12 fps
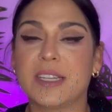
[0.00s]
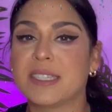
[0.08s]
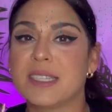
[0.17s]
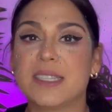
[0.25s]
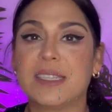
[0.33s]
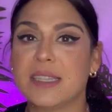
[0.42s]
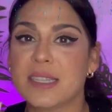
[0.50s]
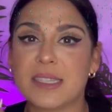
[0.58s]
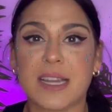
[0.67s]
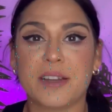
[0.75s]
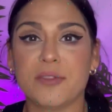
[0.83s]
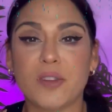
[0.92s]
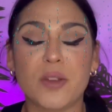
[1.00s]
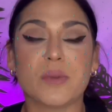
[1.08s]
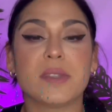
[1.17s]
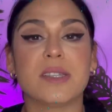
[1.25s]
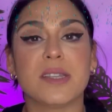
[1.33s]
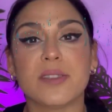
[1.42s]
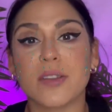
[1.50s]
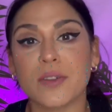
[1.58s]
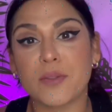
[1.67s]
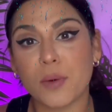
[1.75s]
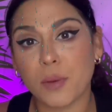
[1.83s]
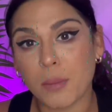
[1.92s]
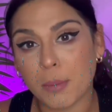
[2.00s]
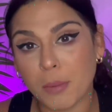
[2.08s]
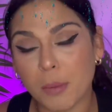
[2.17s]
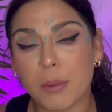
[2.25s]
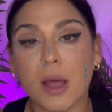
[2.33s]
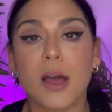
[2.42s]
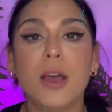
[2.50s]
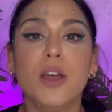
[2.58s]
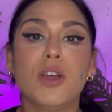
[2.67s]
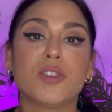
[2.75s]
exist in this kind of frequency, and therefore blah, blah, blah, blah.